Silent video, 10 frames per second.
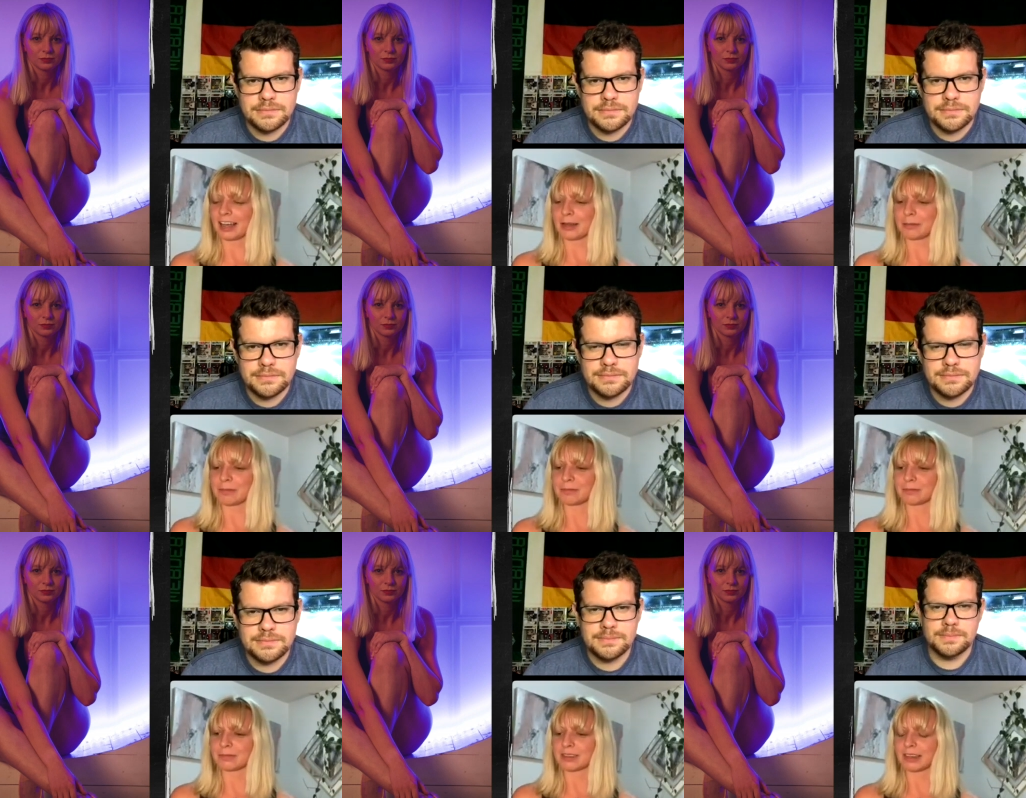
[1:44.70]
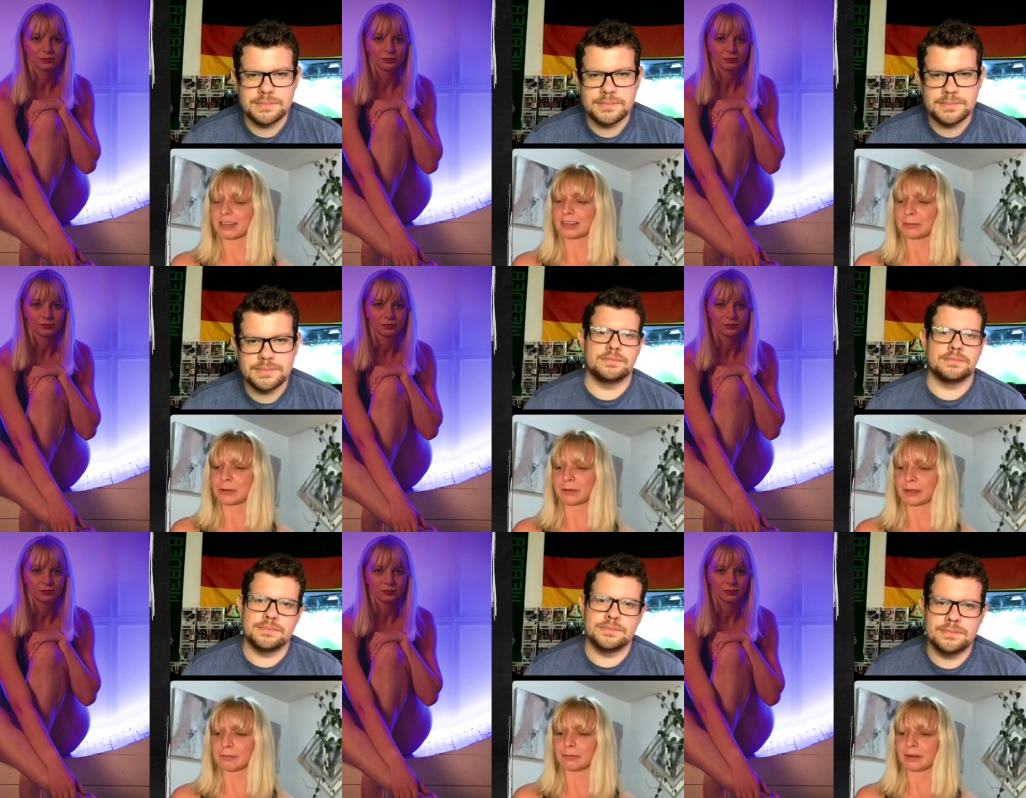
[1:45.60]
Speaker 1: I ended
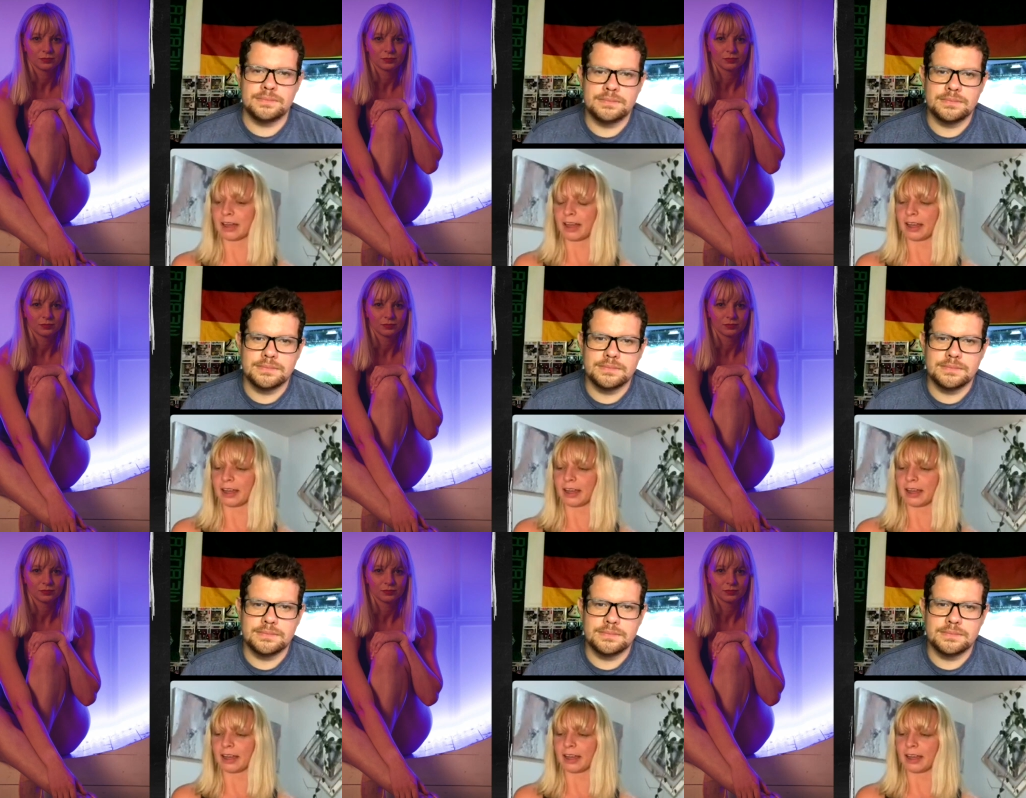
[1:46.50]
up going,